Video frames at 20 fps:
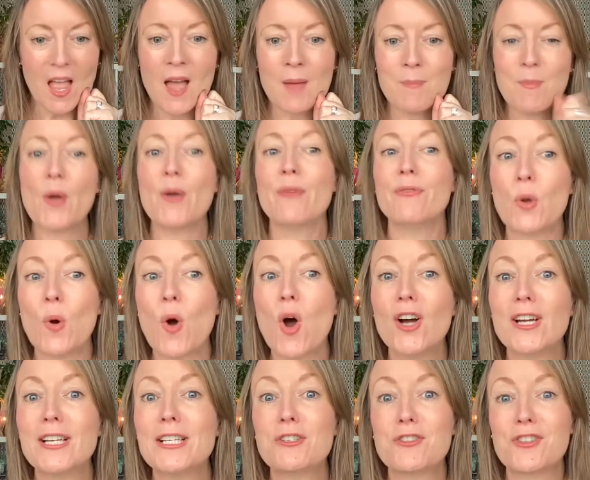um, oh, if you
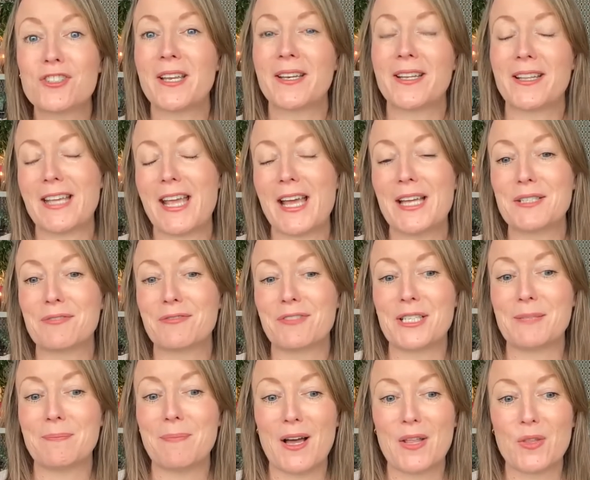are interested at the end of
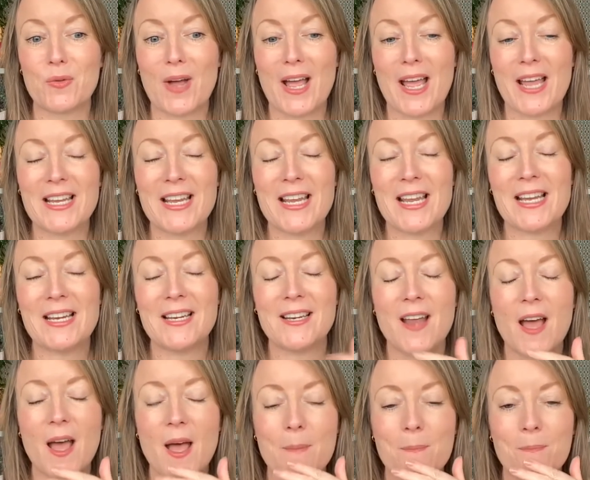this, by the way,
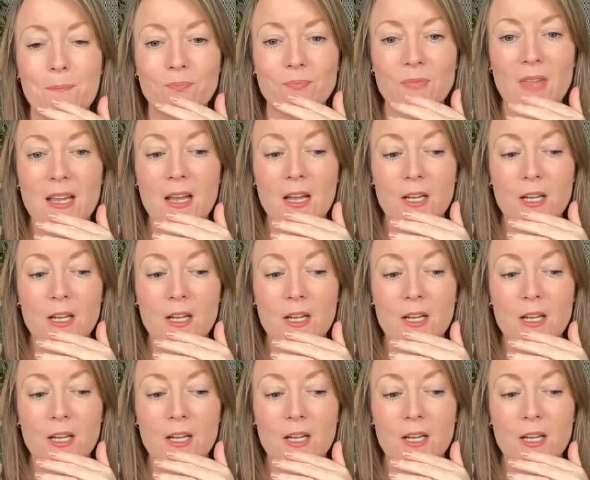in um,